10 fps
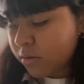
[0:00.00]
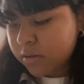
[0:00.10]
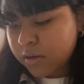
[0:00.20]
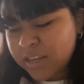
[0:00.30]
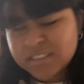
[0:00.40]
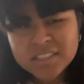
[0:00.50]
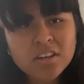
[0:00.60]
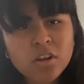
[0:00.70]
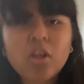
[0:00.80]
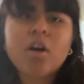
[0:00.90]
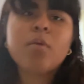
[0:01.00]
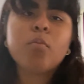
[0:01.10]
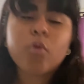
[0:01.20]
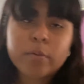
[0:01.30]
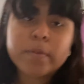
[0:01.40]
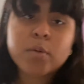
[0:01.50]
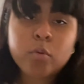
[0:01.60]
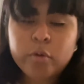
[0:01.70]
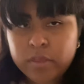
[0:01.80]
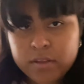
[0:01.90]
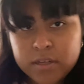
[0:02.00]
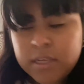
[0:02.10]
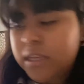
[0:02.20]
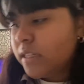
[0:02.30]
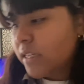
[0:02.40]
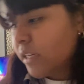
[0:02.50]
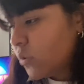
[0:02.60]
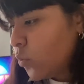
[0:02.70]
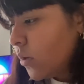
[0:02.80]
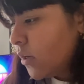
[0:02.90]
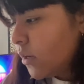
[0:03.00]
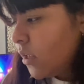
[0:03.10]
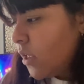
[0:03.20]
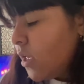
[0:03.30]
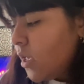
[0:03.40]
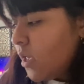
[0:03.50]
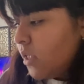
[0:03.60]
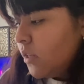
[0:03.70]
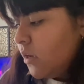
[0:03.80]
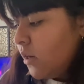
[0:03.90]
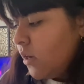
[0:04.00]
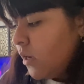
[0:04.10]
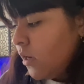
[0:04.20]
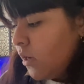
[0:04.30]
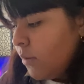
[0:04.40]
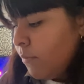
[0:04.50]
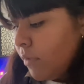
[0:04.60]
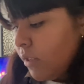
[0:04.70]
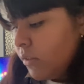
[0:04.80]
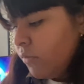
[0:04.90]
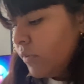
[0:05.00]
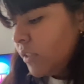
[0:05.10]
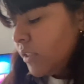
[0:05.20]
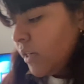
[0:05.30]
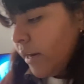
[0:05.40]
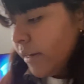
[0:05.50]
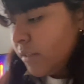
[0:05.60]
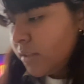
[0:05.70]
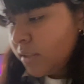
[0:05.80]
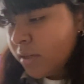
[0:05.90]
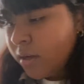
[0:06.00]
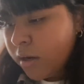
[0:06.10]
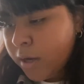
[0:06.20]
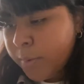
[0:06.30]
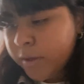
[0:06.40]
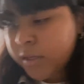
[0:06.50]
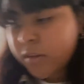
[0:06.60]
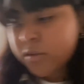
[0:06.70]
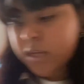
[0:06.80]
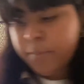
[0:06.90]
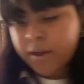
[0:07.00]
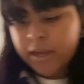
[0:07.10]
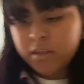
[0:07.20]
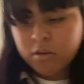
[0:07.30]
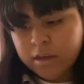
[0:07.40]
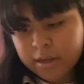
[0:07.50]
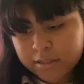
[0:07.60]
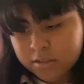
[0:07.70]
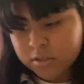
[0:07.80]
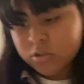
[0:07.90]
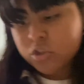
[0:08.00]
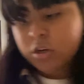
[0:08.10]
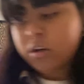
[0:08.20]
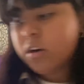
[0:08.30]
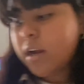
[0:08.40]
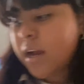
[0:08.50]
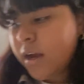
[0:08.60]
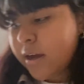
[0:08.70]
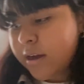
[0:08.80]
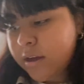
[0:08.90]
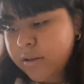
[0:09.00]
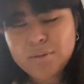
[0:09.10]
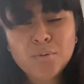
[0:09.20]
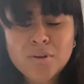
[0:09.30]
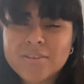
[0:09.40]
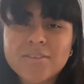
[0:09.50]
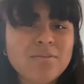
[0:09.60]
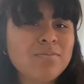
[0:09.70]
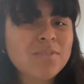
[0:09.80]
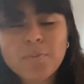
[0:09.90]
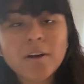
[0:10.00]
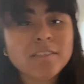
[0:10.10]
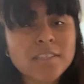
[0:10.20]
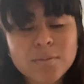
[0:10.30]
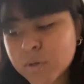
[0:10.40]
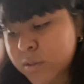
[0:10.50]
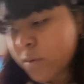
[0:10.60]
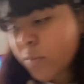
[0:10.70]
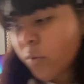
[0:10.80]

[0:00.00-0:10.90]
I've seen a lot more people wear the Dix one. And they're really nice. Another type of hat you get is the trucker hat. The one you probably see most people